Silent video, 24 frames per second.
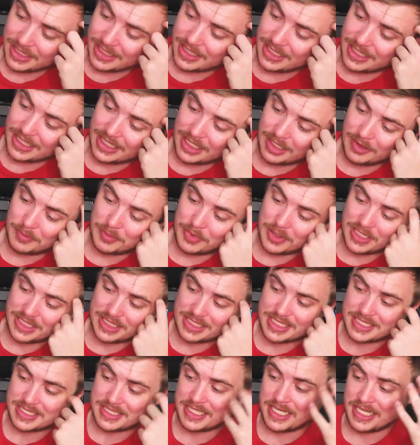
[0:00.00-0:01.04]

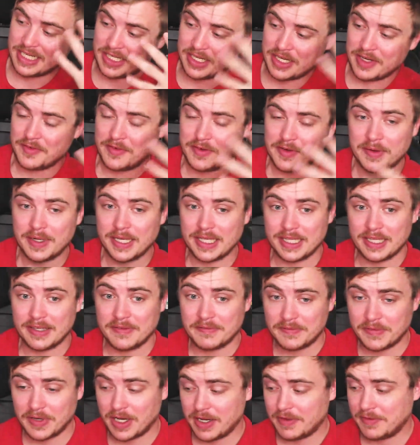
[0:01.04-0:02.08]
Prices now go for around that
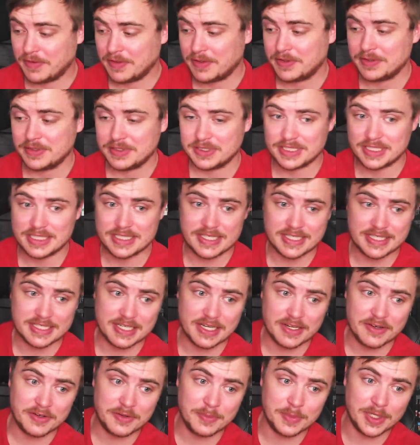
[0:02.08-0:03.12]
500 to
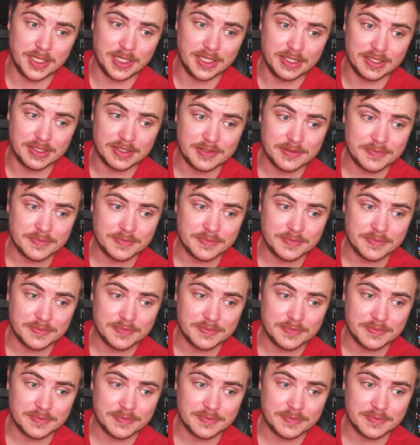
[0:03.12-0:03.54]
600 mark.